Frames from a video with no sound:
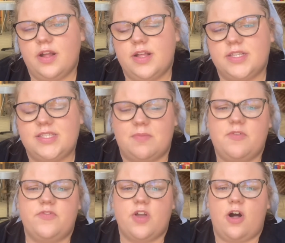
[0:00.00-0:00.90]
some
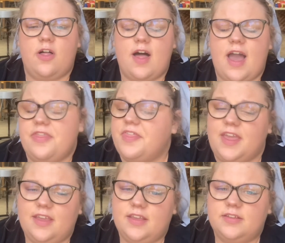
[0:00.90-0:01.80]
of y'all, I
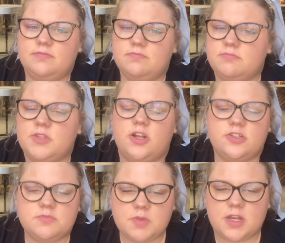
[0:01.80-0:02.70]
think,
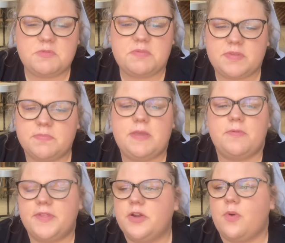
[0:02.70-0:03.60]
there's gonna be people
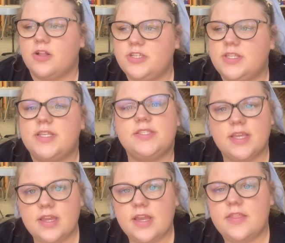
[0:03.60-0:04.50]
that are watching this
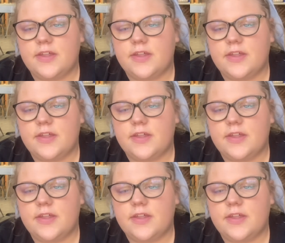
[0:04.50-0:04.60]
that are